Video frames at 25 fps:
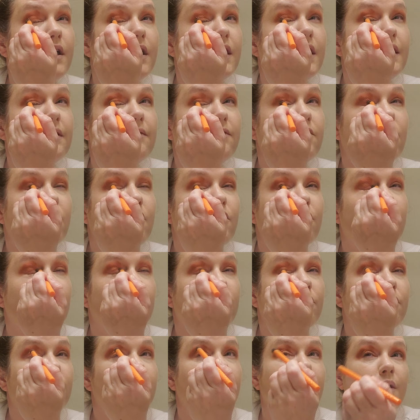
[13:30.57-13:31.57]
even
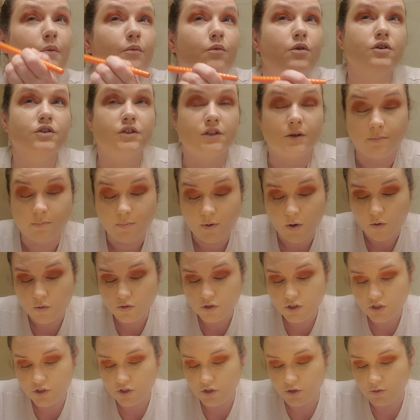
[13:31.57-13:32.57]
though they weren't
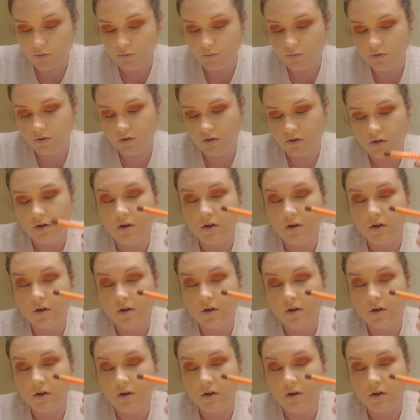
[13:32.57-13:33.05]
supposed to,